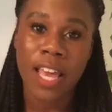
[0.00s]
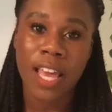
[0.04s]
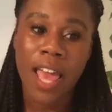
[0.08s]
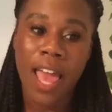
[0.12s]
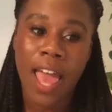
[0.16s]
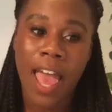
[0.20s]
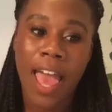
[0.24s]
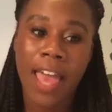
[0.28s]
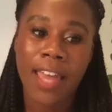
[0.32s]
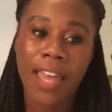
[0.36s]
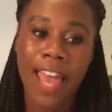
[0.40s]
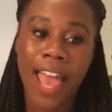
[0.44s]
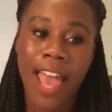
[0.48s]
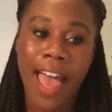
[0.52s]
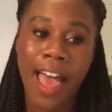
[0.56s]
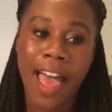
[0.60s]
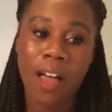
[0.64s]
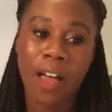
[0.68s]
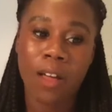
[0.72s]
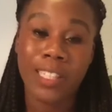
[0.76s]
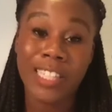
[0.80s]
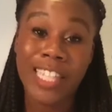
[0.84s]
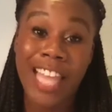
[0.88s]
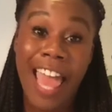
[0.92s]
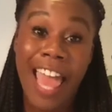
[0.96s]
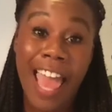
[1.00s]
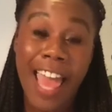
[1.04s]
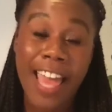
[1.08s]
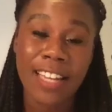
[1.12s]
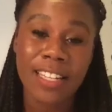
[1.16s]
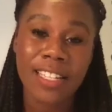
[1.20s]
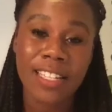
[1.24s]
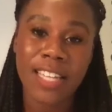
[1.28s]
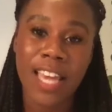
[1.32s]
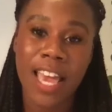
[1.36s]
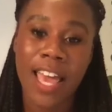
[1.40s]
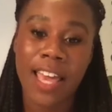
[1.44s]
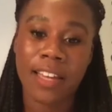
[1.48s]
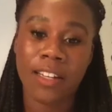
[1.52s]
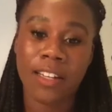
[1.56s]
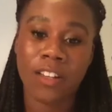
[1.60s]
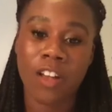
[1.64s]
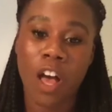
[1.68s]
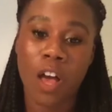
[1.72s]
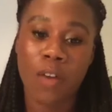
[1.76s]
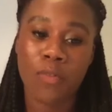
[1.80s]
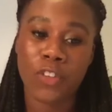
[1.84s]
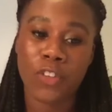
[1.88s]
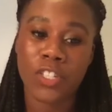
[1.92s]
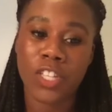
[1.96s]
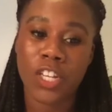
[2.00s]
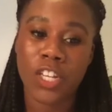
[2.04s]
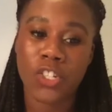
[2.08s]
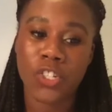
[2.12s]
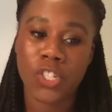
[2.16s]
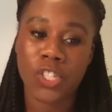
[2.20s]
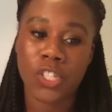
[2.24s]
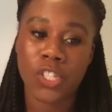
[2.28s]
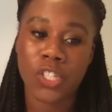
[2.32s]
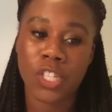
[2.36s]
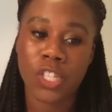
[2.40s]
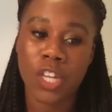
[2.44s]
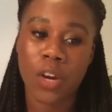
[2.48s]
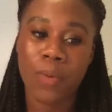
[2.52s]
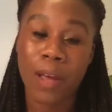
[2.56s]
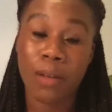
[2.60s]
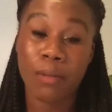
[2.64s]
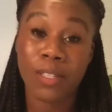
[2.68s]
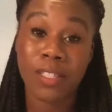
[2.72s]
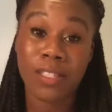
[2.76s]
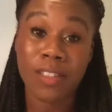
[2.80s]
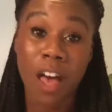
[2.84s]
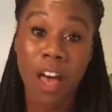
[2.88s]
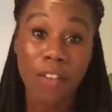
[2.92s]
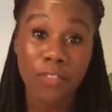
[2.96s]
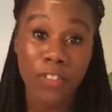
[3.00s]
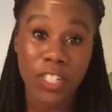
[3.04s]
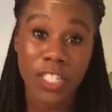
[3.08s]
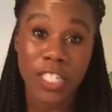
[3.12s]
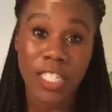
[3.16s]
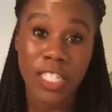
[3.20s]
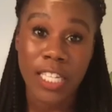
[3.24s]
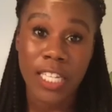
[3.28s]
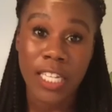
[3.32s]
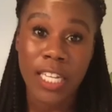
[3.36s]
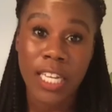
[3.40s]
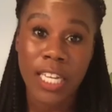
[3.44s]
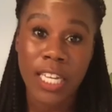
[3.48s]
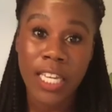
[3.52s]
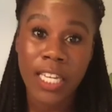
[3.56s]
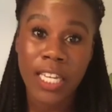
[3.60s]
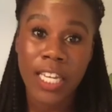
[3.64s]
and how land and conversations around sovereignty